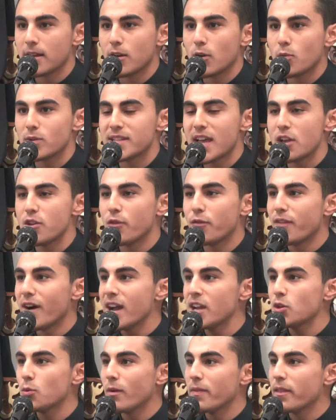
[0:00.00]
Was that you
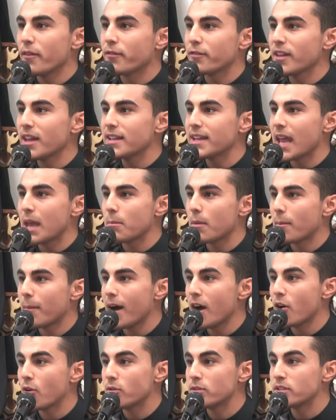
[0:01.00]
find when the flood came
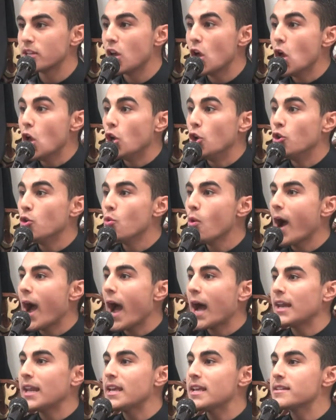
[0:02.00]
about, Nuh
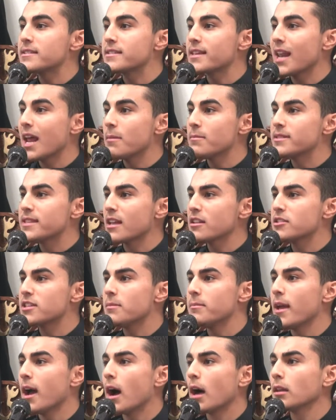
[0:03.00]
alayhi salam tells
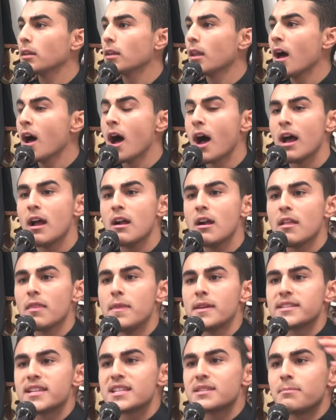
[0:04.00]
him, Ya Allah,
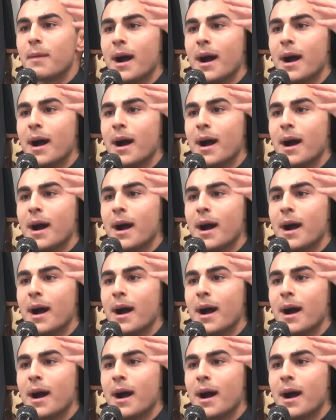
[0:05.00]
this is